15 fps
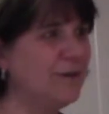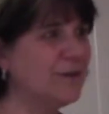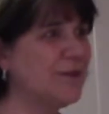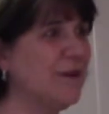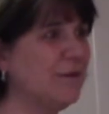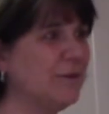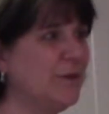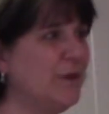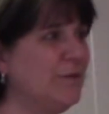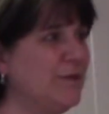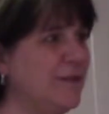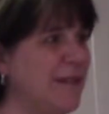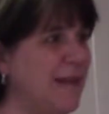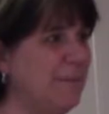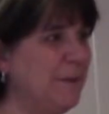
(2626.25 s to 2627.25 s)
It's called Code
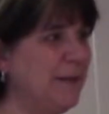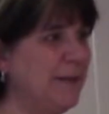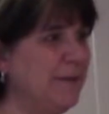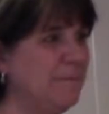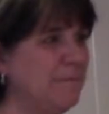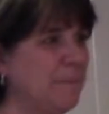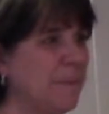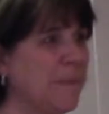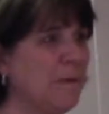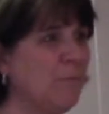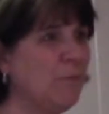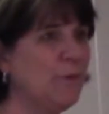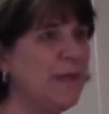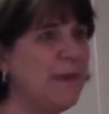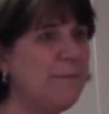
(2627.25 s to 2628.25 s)
STEMI,
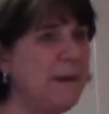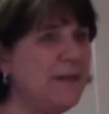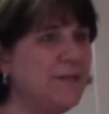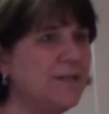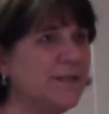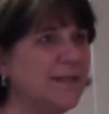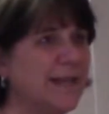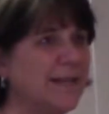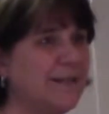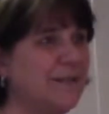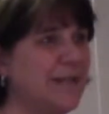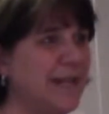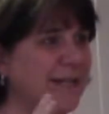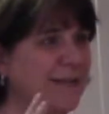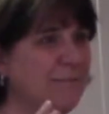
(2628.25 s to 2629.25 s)
where they may just
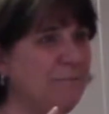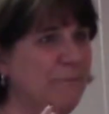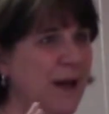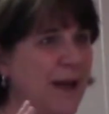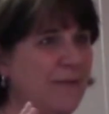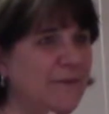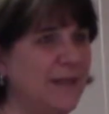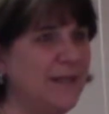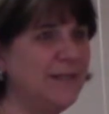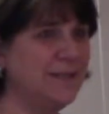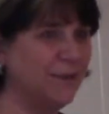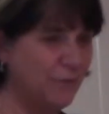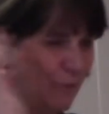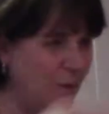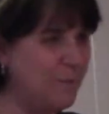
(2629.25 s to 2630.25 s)
take the IVs
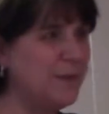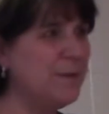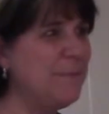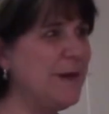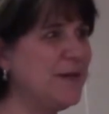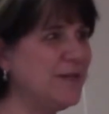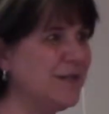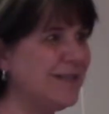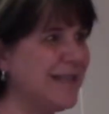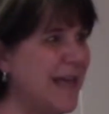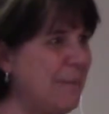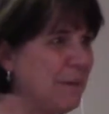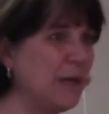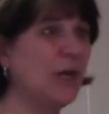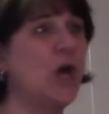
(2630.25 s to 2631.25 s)
and throw them in the patient's
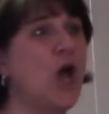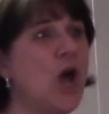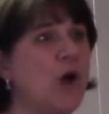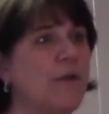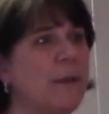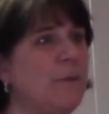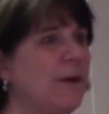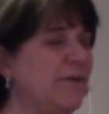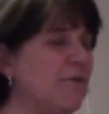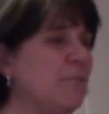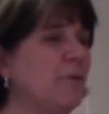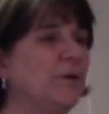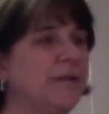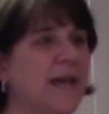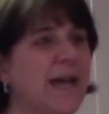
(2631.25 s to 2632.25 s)
lap and go. They won't even
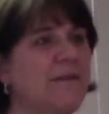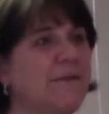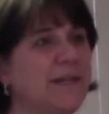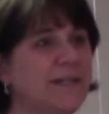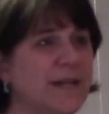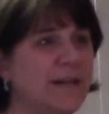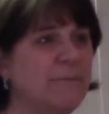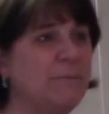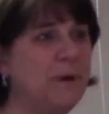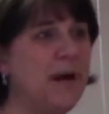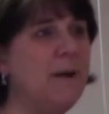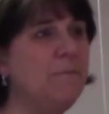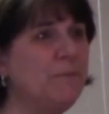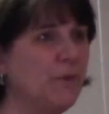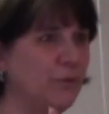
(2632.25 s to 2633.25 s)
put the IVs on a
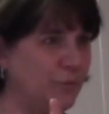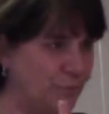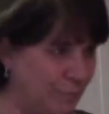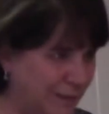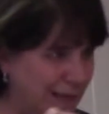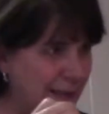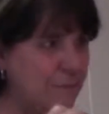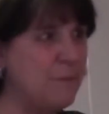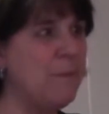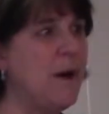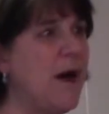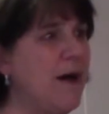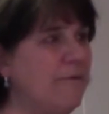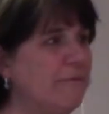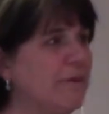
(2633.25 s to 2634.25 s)
pump. They'll clamp them
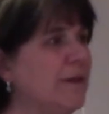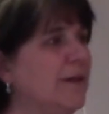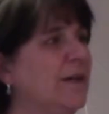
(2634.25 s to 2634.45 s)
off.